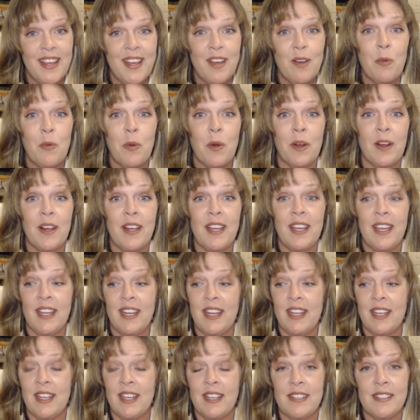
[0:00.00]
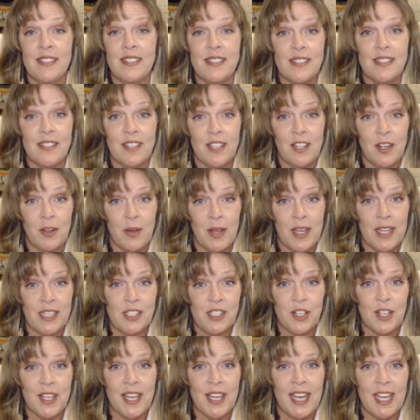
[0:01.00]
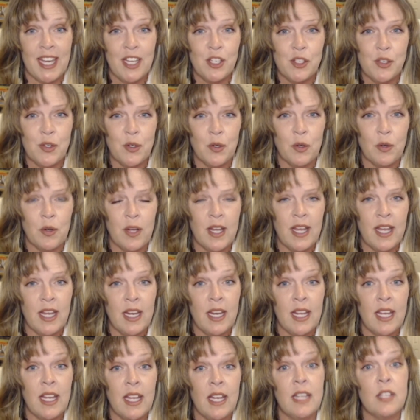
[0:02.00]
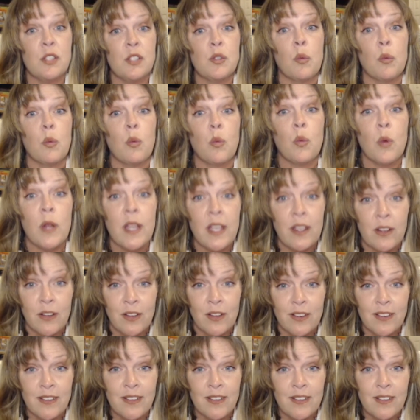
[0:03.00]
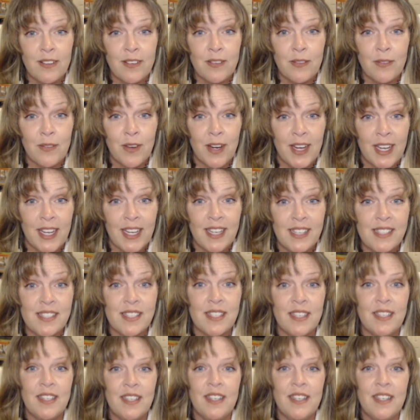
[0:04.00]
where it is, educational, and it is real, right?